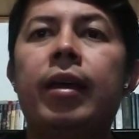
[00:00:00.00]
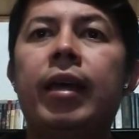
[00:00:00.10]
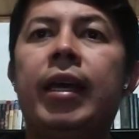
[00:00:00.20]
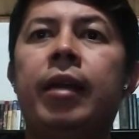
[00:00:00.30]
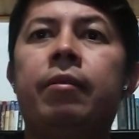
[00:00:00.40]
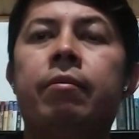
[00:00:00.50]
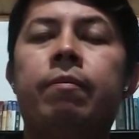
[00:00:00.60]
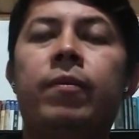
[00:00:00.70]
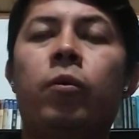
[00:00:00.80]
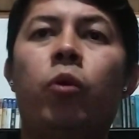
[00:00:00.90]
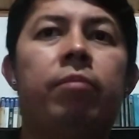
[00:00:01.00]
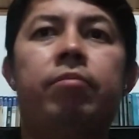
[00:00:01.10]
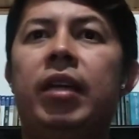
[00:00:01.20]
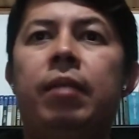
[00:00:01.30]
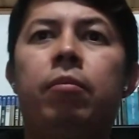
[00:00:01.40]
and well,
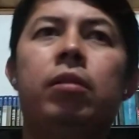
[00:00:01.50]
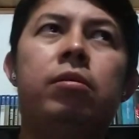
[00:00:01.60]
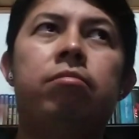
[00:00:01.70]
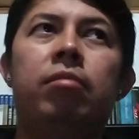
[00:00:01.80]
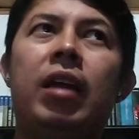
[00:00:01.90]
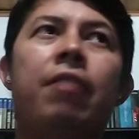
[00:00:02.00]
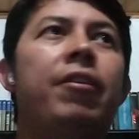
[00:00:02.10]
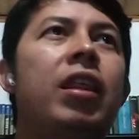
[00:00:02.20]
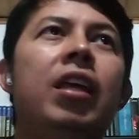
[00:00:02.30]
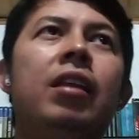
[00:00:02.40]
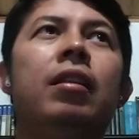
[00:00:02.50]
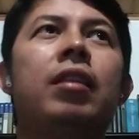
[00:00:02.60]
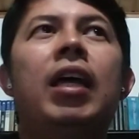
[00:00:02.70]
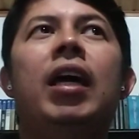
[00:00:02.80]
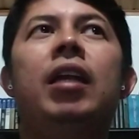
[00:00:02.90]
it involves everything
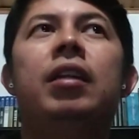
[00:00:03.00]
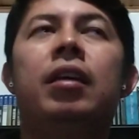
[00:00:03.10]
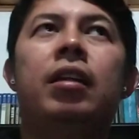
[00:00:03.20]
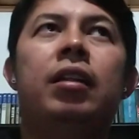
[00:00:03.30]
that